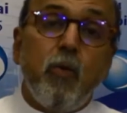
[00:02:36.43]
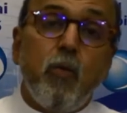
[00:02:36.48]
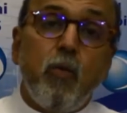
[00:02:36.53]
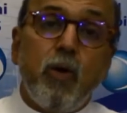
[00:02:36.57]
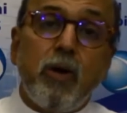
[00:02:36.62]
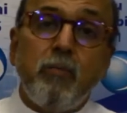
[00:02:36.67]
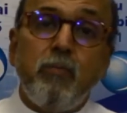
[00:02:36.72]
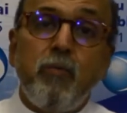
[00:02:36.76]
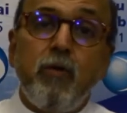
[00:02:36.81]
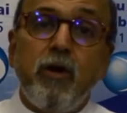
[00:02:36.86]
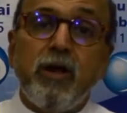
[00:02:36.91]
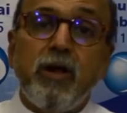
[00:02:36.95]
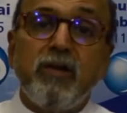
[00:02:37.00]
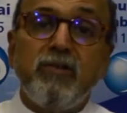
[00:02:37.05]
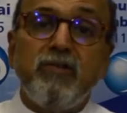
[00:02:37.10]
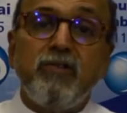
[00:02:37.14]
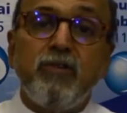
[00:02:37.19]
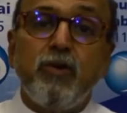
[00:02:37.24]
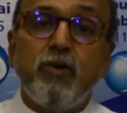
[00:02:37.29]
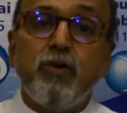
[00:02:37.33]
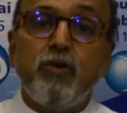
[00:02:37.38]

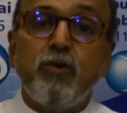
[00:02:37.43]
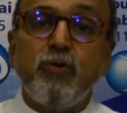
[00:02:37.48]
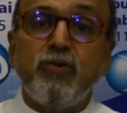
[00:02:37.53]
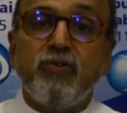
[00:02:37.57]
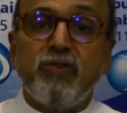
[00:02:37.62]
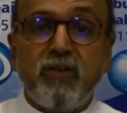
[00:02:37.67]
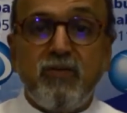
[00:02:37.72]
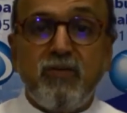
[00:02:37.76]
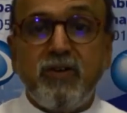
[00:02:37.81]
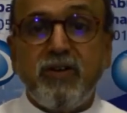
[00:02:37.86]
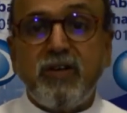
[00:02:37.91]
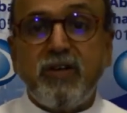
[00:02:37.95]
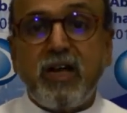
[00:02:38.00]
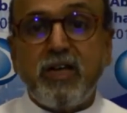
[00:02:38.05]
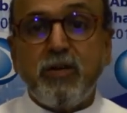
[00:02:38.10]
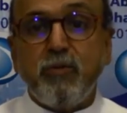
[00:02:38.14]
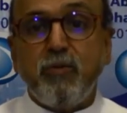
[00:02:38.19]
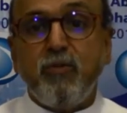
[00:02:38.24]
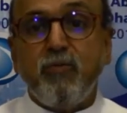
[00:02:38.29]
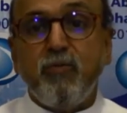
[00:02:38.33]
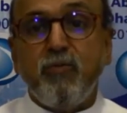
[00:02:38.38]
1.027
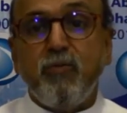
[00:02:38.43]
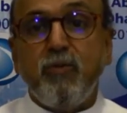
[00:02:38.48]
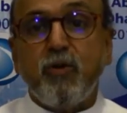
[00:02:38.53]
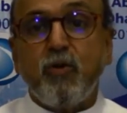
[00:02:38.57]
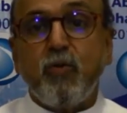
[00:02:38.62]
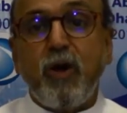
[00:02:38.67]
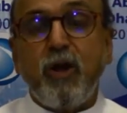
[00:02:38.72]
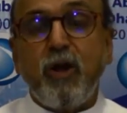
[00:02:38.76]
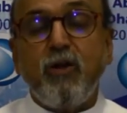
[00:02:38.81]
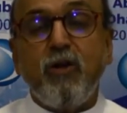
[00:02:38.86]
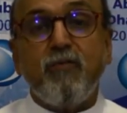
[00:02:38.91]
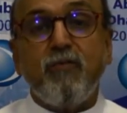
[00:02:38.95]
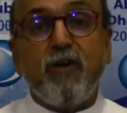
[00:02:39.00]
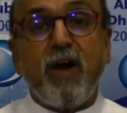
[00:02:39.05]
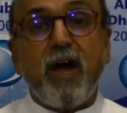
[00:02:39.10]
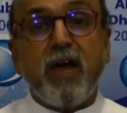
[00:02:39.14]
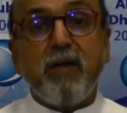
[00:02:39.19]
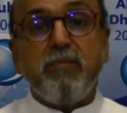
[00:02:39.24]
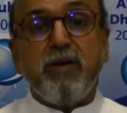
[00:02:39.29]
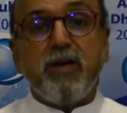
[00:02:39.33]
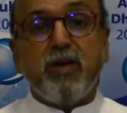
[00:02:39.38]
tangible book value of
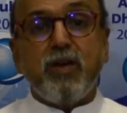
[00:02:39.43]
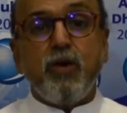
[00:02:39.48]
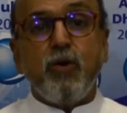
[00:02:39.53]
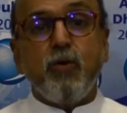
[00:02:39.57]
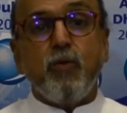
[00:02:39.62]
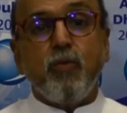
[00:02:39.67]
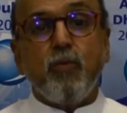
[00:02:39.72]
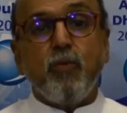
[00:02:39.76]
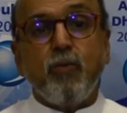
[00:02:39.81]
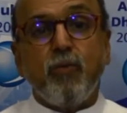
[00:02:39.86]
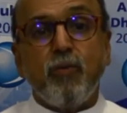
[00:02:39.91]
IBQ.